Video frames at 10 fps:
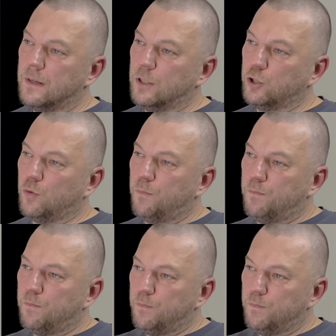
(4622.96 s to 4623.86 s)
So,
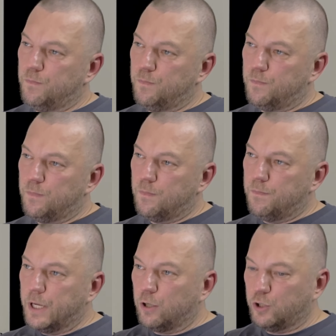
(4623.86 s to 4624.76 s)

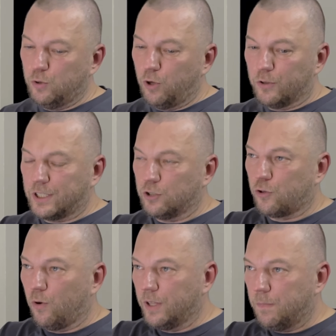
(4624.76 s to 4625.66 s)
because you don't
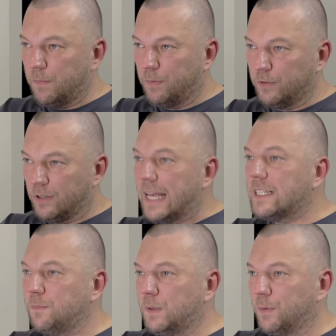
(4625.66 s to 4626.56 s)
control the people, the
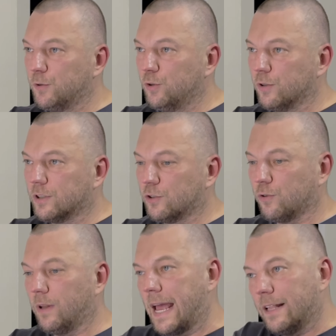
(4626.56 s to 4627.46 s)
lazy people you don't
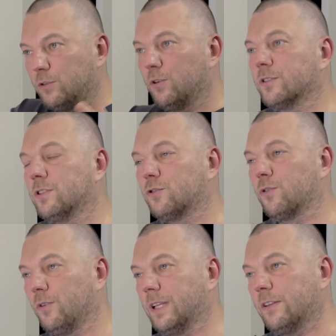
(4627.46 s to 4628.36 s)
control, and you don't
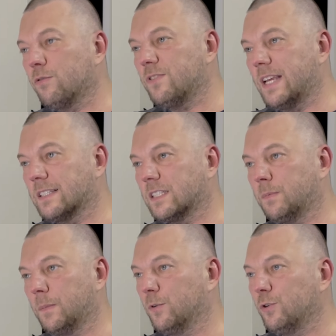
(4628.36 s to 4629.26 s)
control the enthusiastic
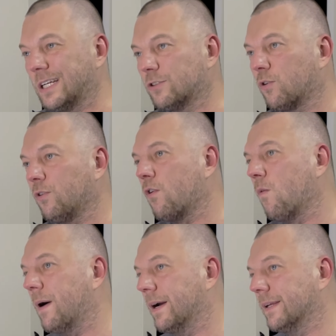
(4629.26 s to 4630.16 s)
people. You control
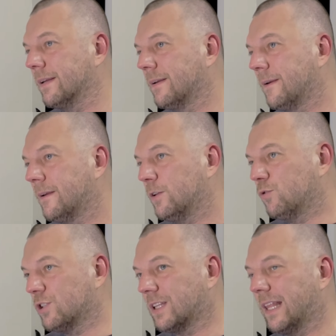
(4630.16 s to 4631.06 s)
nobody. You
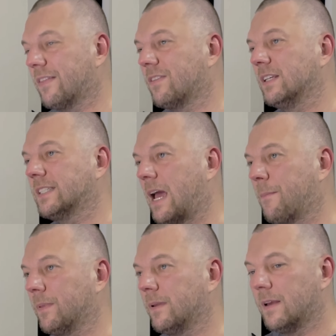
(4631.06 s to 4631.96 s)
just let things happen.